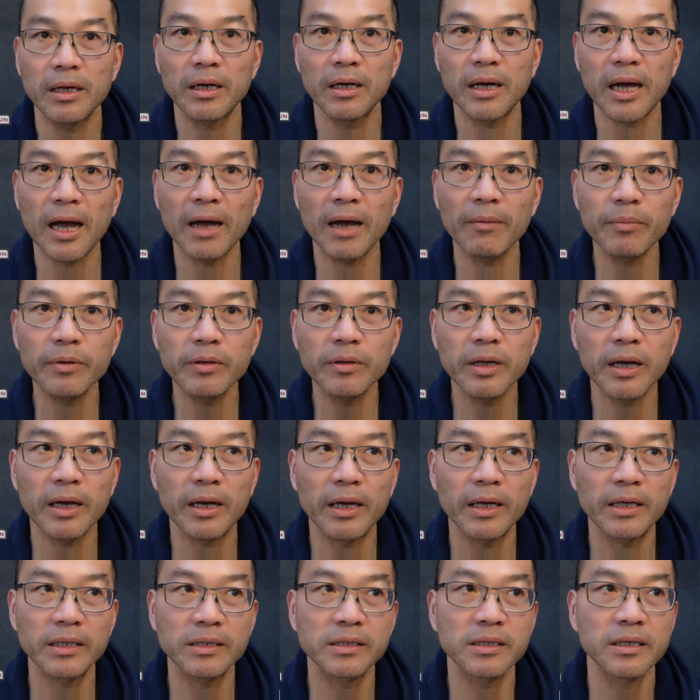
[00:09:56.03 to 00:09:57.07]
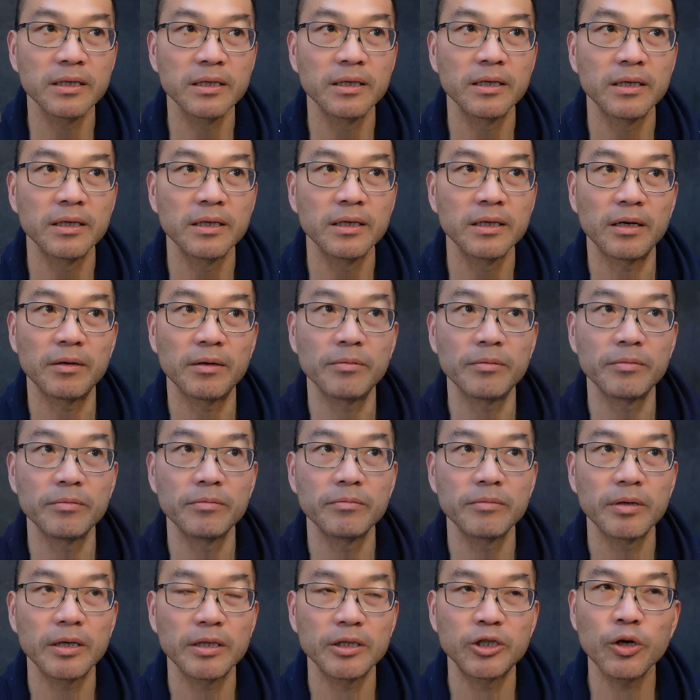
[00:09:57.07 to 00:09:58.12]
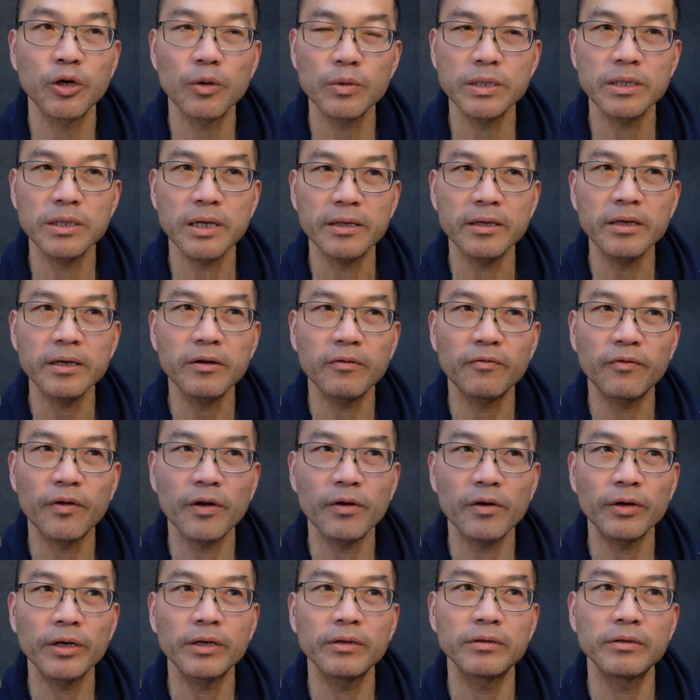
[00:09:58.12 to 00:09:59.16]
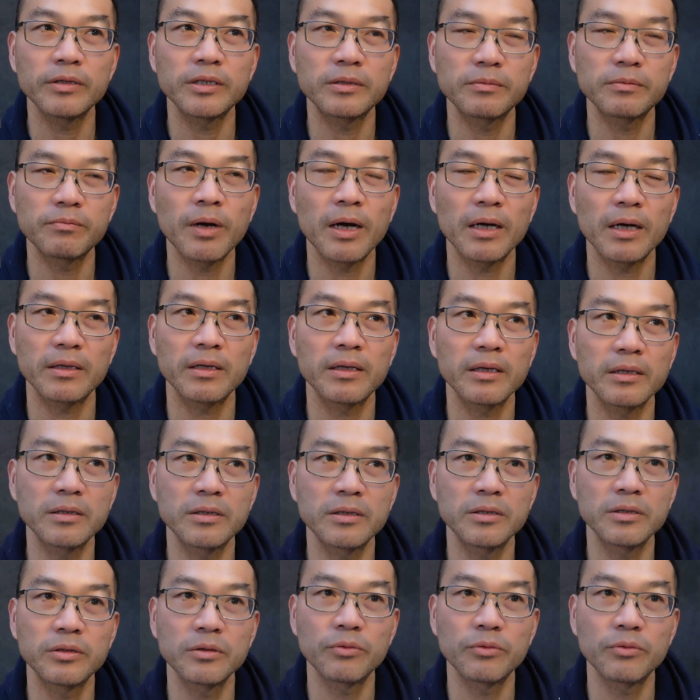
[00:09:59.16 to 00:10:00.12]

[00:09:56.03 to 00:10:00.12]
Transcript: Apple has chosen, I think, a very smart thing to do,